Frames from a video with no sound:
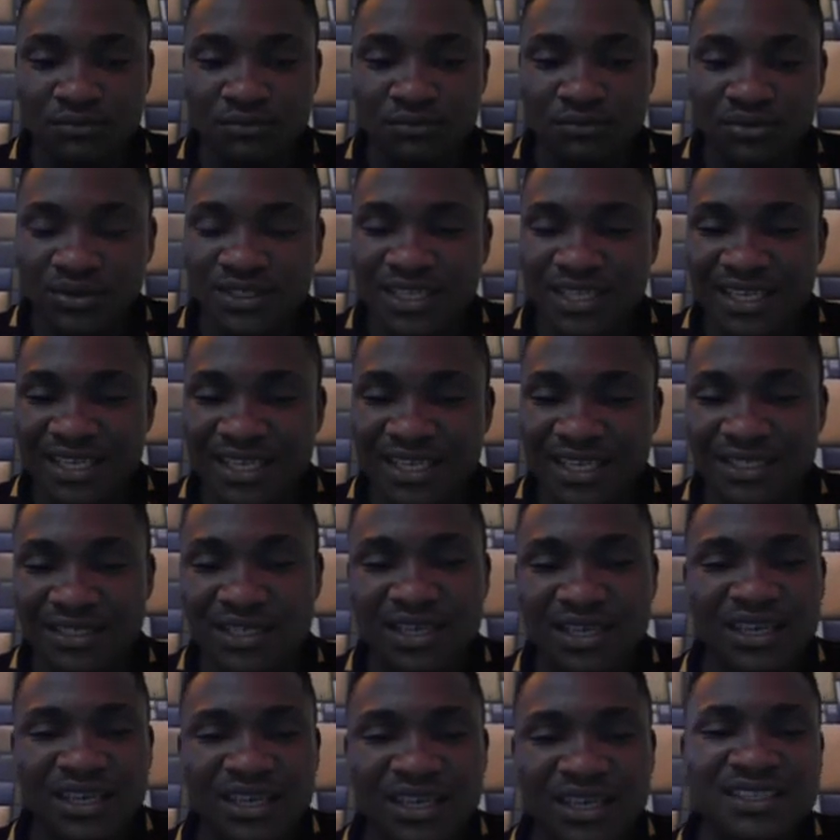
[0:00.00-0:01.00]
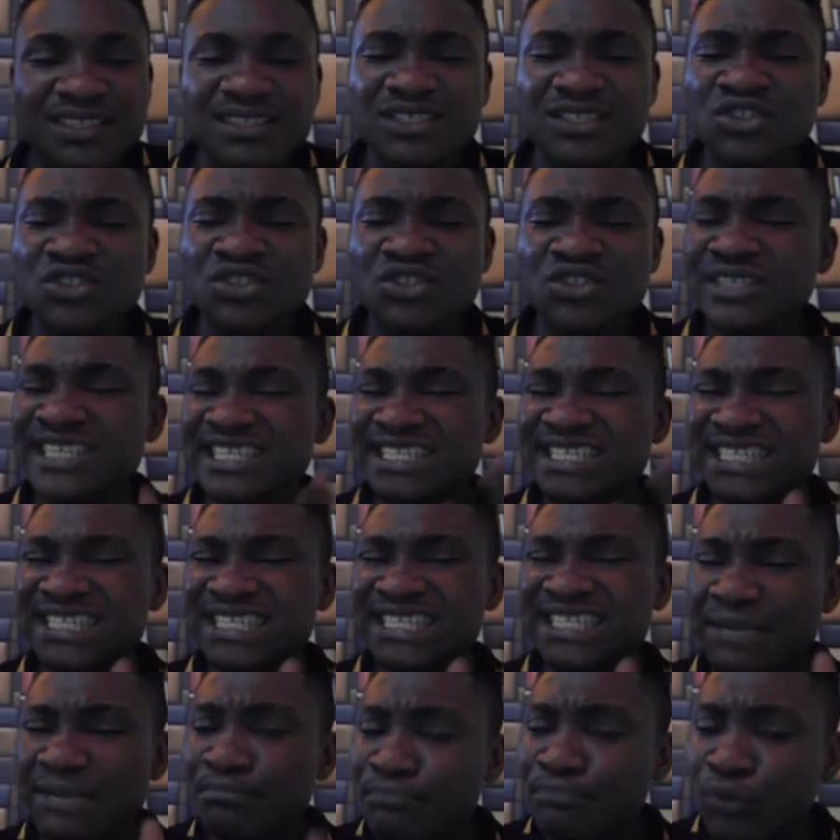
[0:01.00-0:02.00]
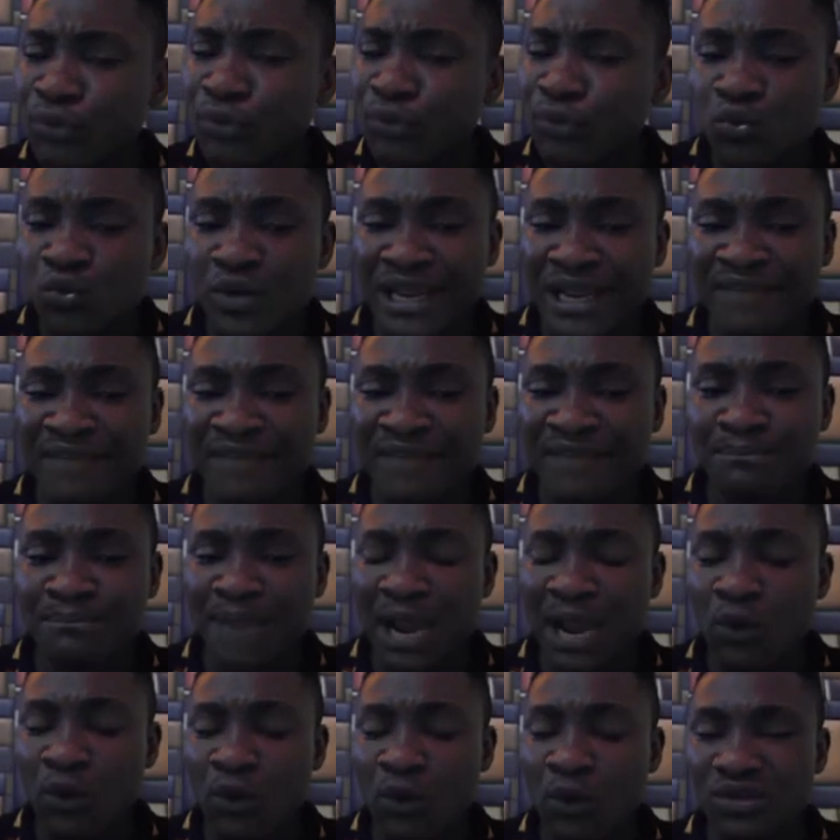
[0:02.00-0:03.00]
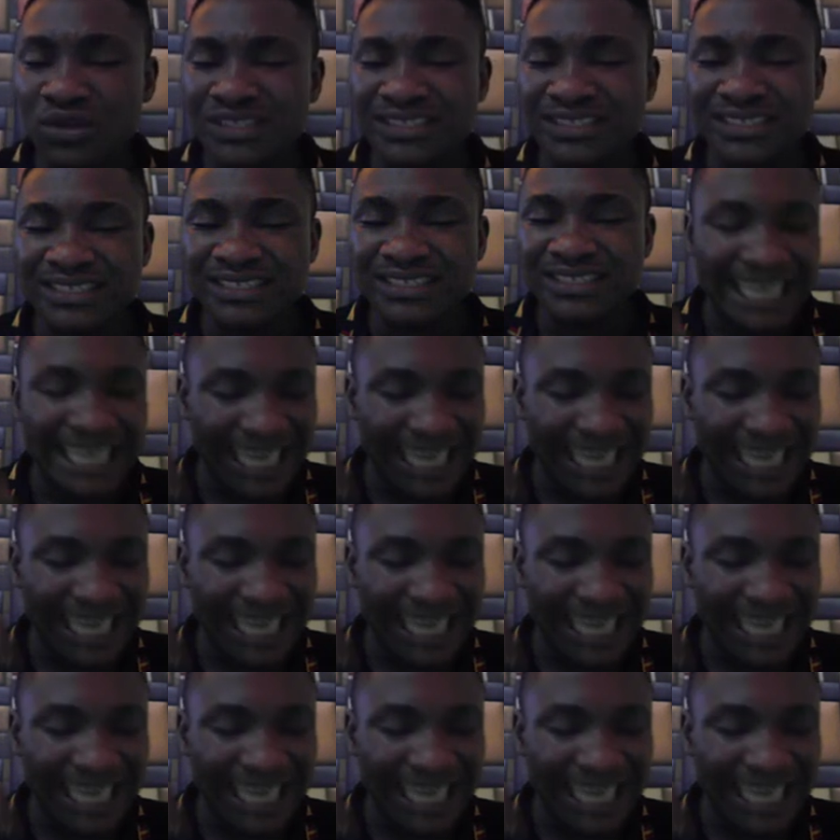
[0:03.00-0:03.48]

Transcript: Processing. This is just a simple way by what?